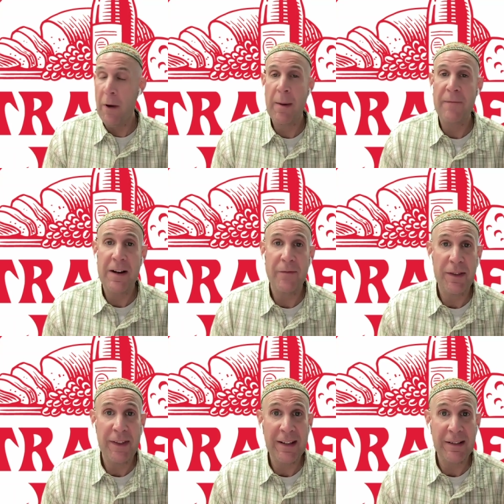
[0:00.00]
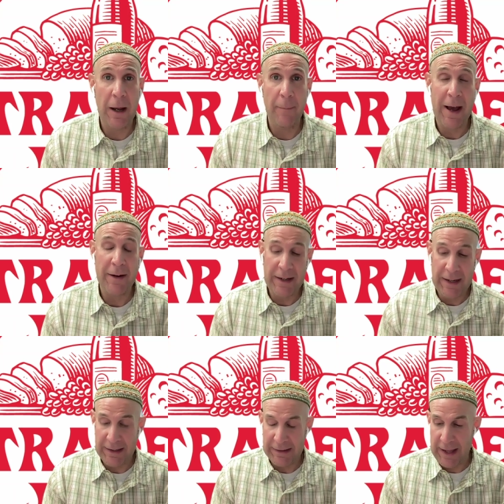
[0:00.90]
one of my favorite things about it
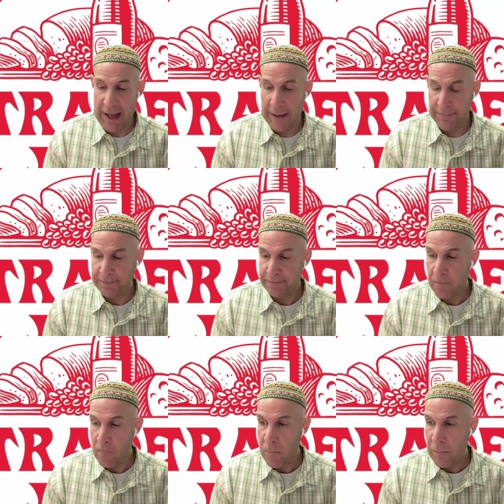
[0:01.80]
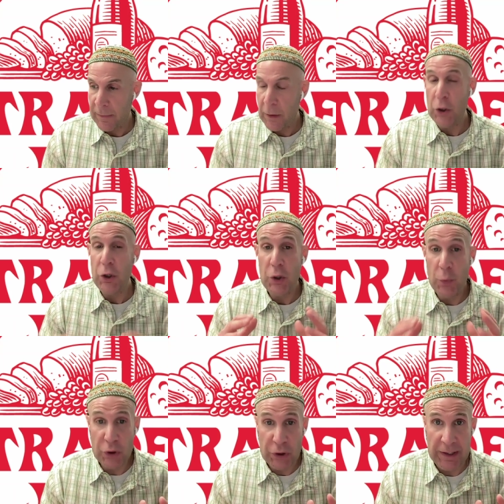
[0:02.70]
is that
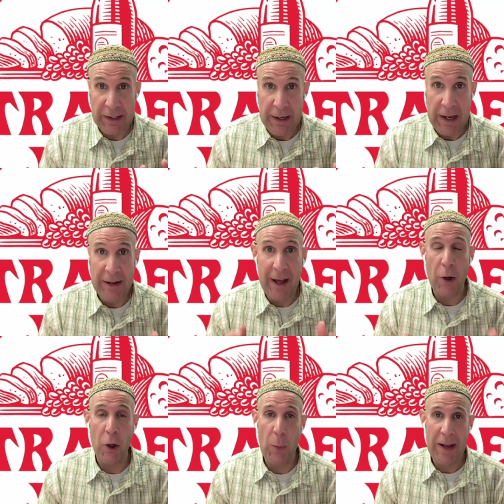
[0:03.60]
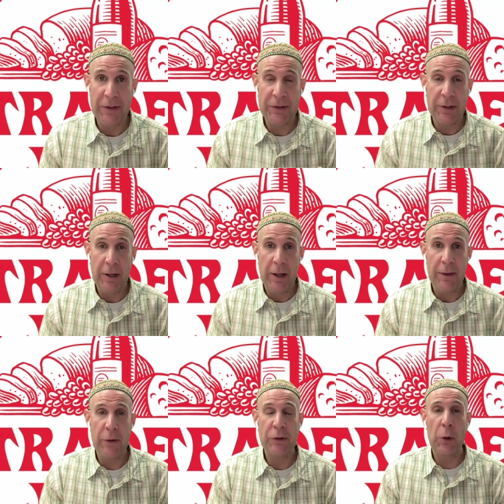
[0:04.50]
usually, and not always,
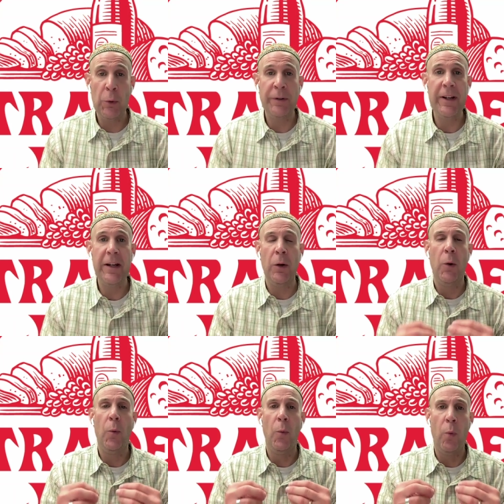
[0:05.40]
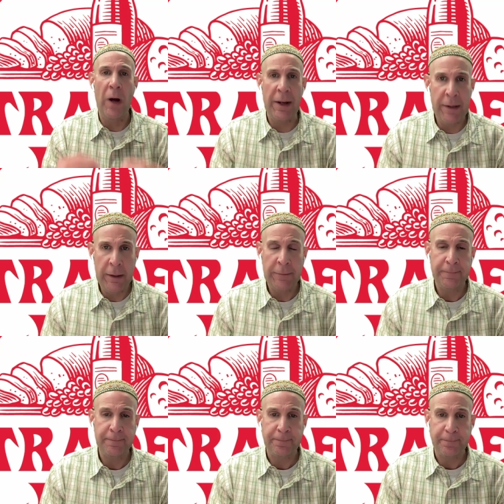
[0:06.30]
there is only one